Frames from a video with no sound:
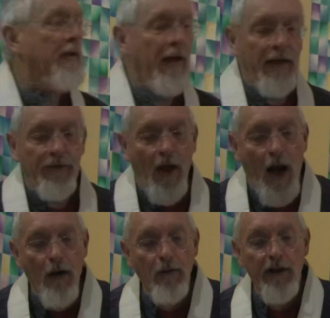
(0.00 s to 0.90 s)
There is
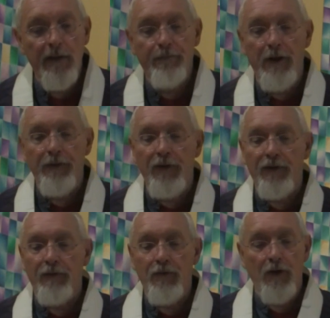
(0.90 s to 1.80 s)
only a
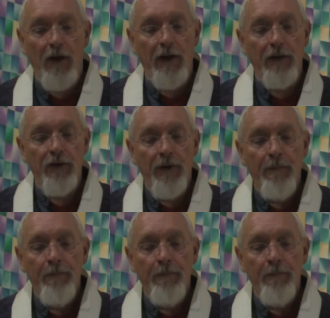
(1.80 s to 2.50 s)
process of change.